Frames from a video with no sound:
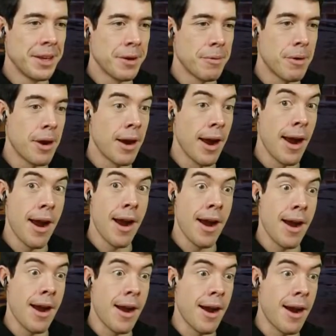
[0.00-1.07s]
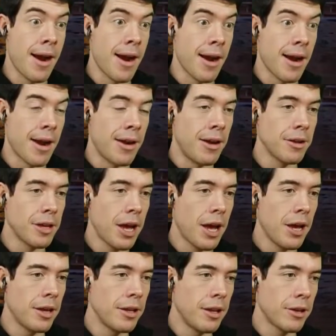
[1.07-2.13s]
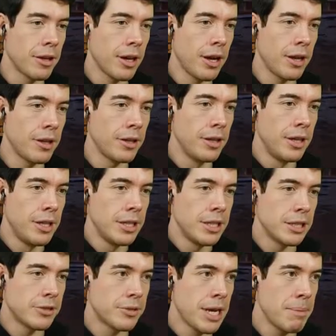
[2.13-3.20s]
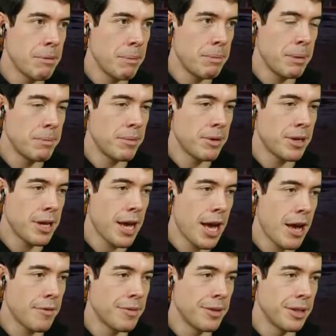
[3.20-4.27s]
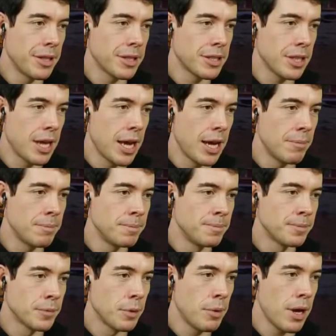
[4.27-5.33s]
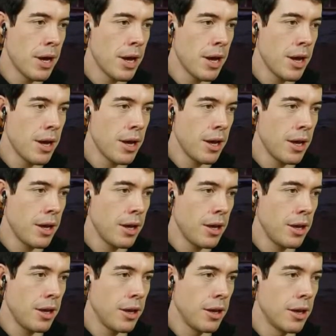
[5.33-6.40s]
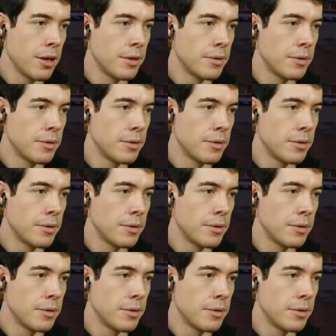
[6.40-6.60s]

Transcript: Aha! Okay, okay. I'll try and be a bit more careful this time. Way!